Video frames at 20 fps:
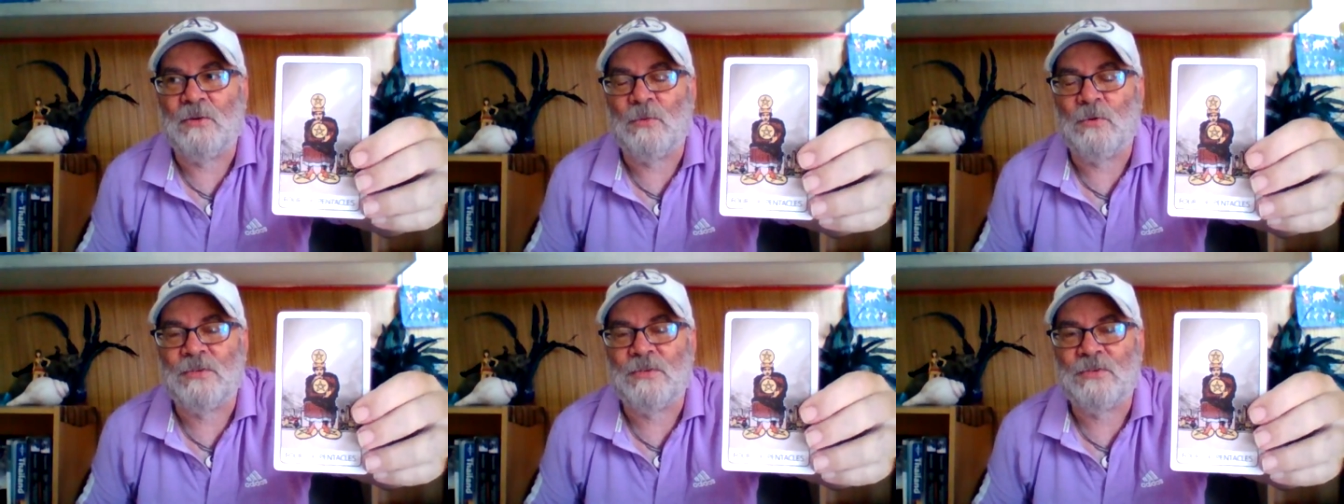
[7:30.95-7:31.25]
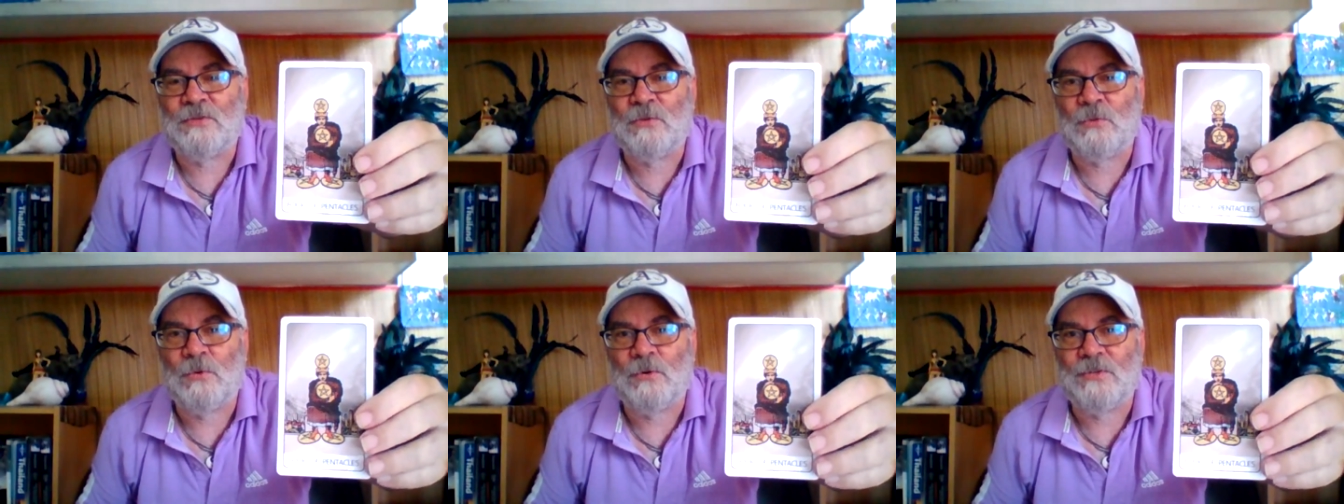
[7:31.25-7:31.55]
there were
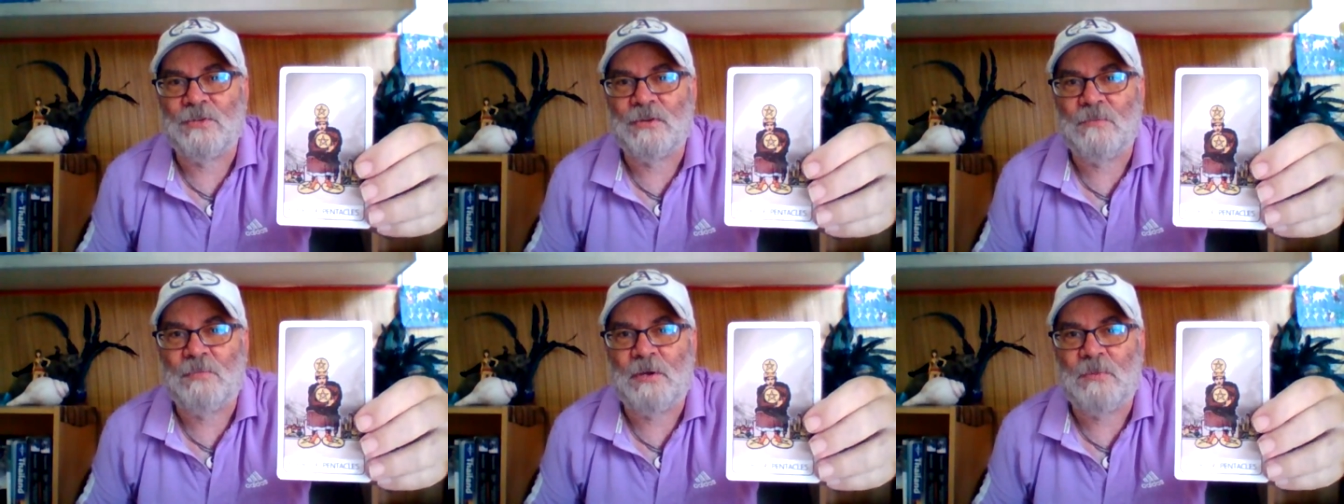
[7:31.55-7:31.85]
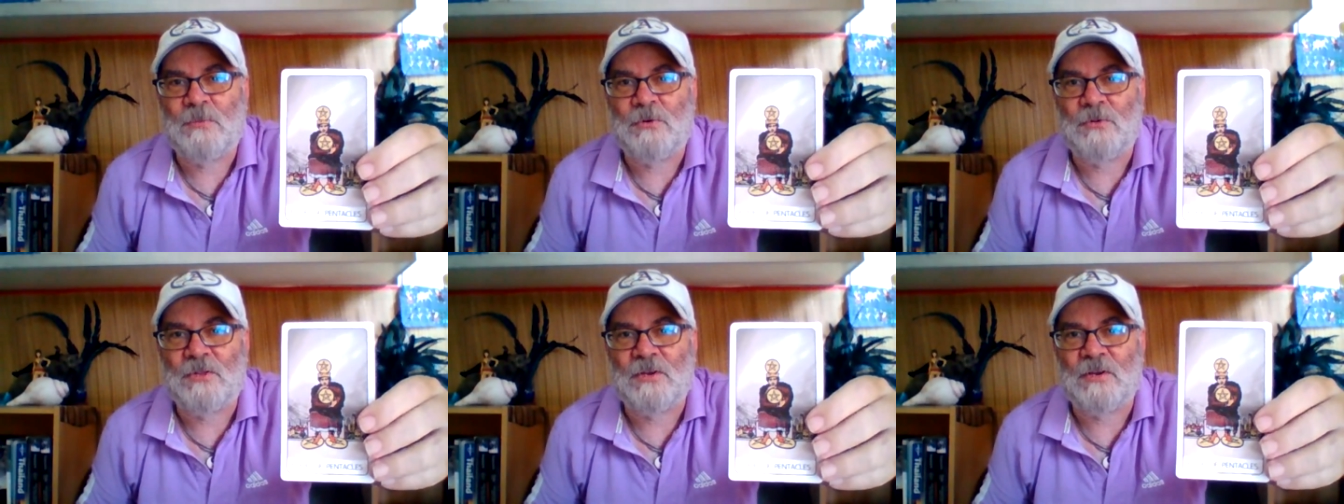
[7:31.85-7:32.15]
there were some
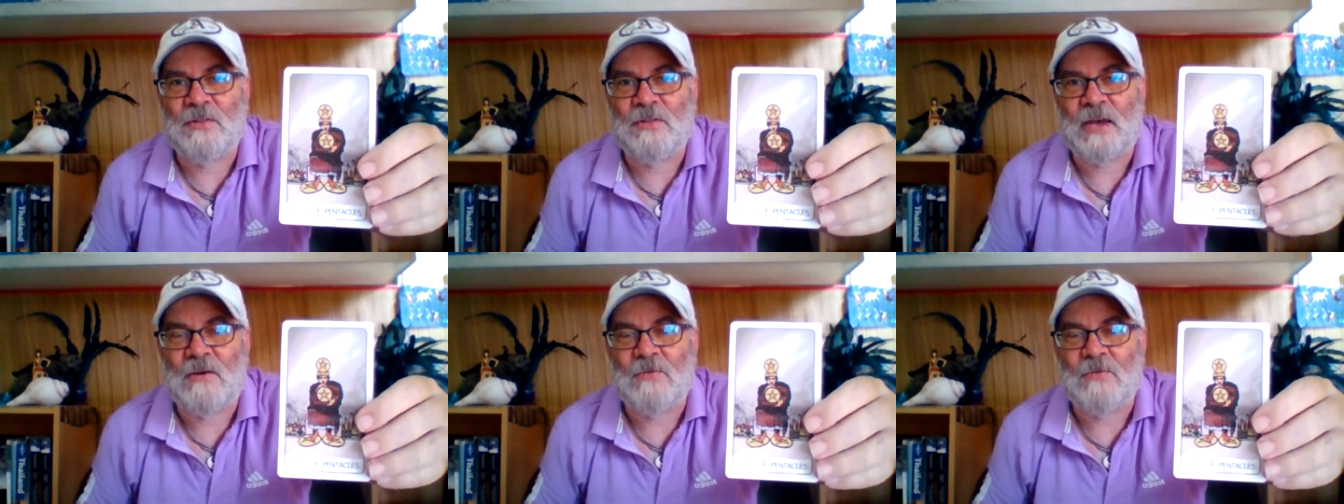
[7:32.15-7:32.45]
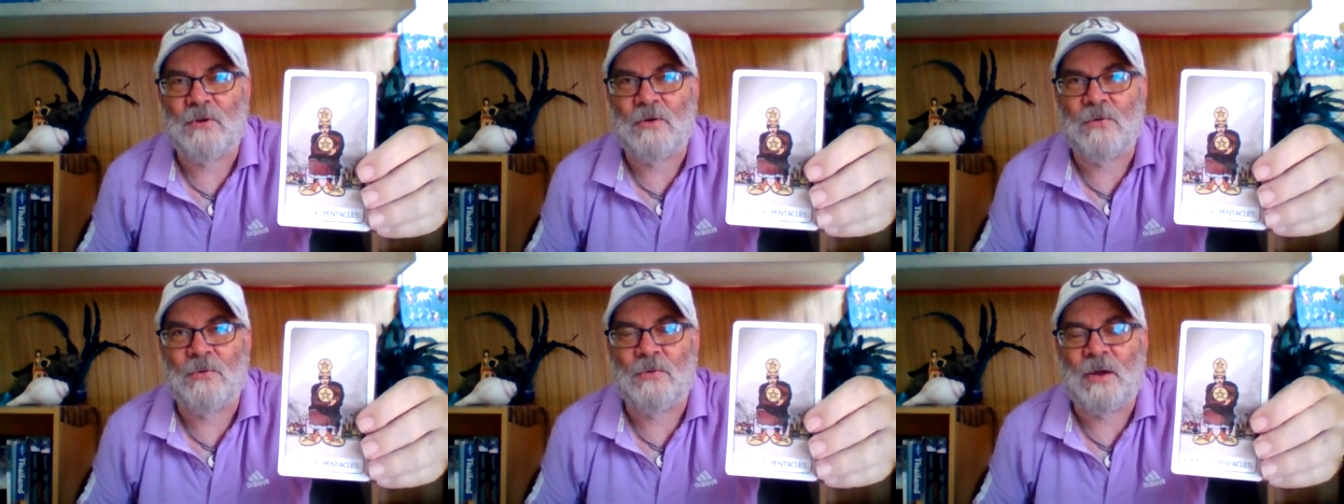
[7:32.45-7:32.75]
people there
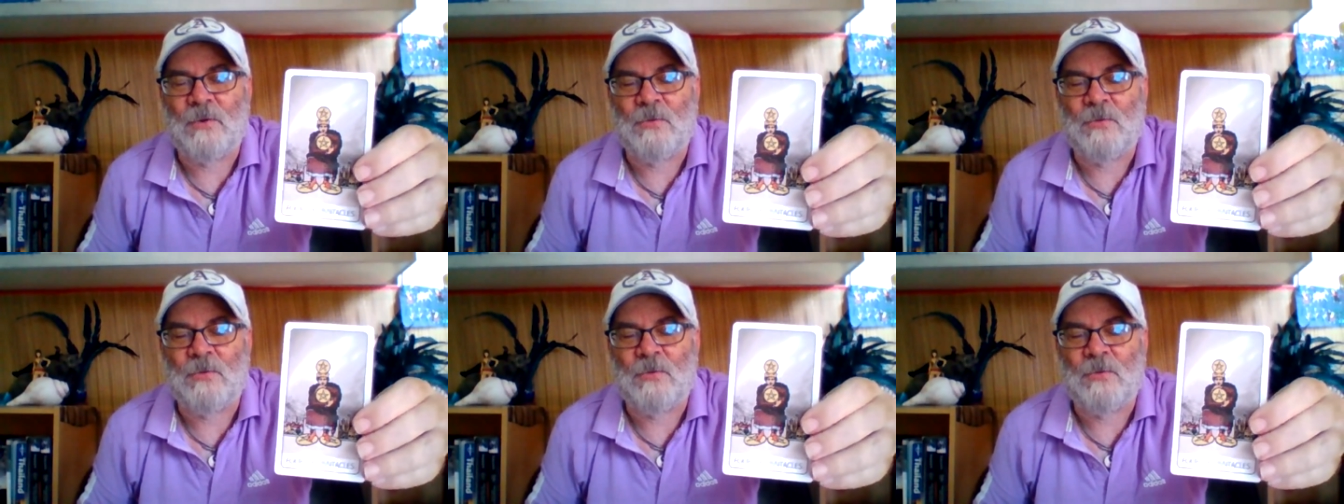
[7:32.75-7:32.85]
that they were,